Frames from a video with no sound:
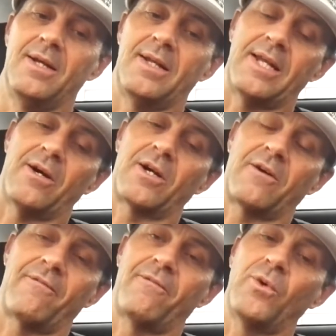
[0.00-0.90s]
Now I
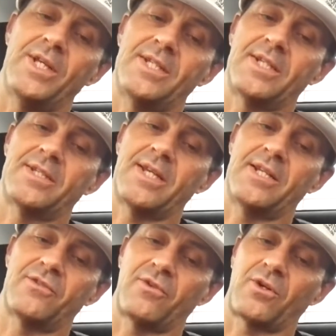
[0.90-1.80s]
got 46
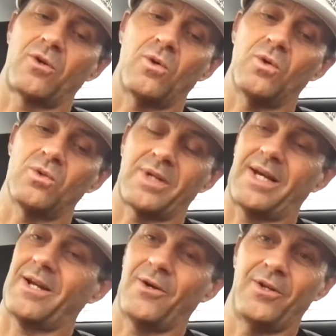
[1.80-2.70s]
cents for the calls
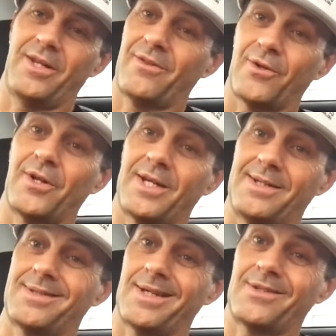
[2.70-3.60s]
and only
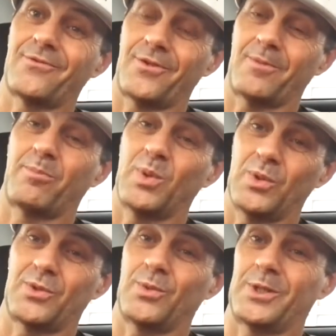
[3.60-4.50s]
13 cents for the
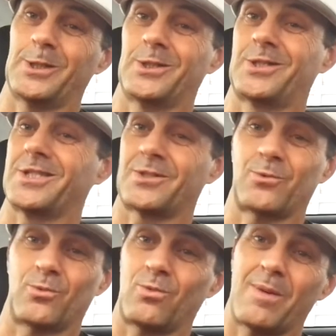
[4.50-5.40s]
puts, which is just
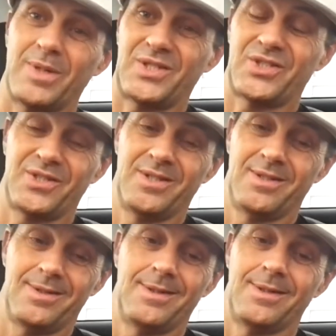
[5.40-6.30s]
rubbish.
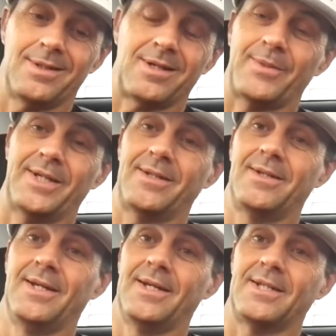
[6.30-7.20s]
I mean,
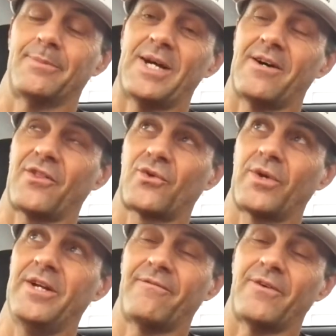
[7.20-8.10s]
it's about
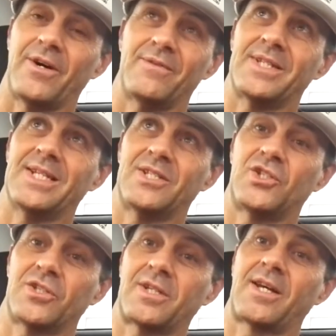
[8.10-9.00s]
3 to 5 cents
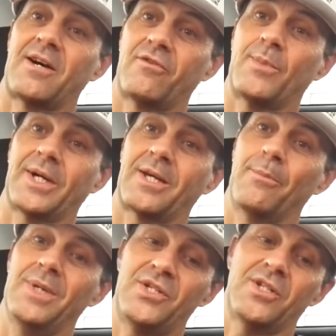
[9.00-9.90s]
just to cover my
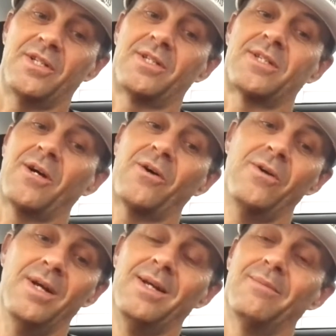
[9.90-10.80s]
commission, so
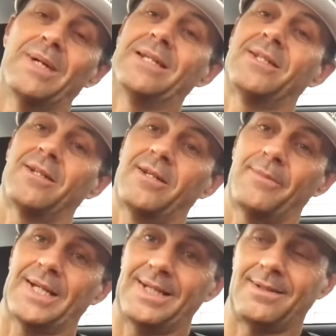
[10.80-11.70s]
basically I
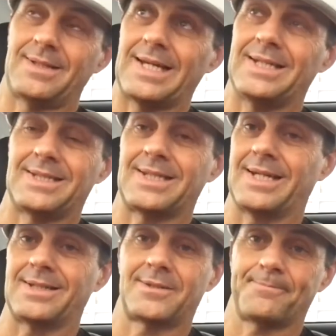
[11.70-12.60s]
made 10
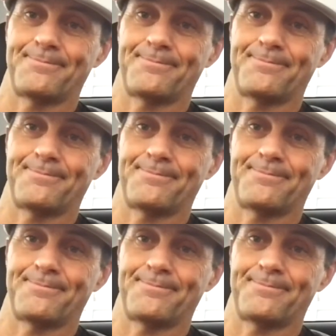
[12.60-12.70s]
cents